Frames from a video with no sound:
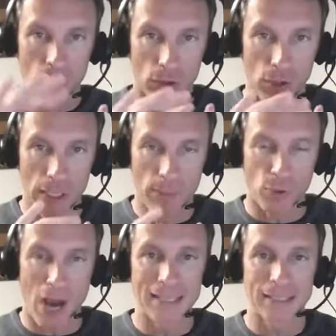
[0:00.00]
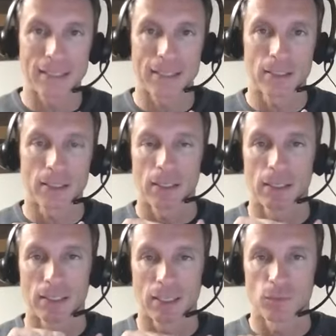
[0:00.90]
The processes,
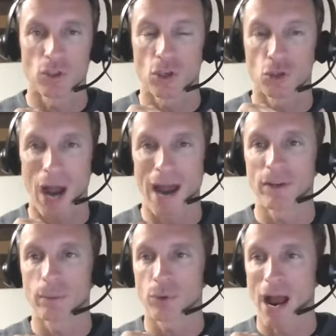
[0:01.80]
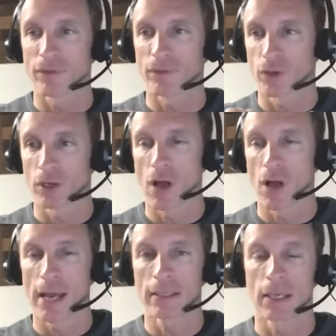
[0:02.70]
systems to driving profit for your
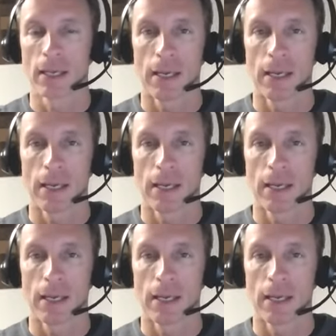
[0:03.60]
clients